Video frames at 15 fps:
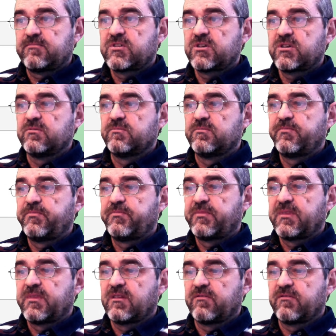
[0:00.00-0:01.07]
So
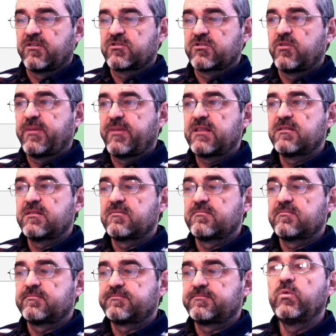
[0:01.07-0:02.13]
the first command
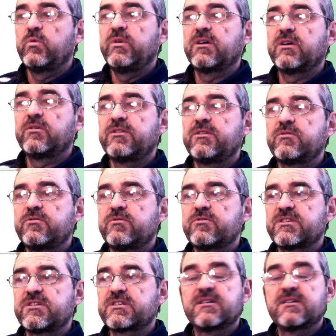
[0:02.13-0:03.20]
we are going to
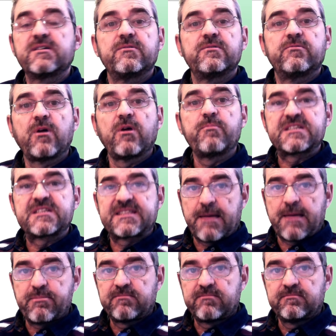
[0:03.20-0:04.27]
use is robstab.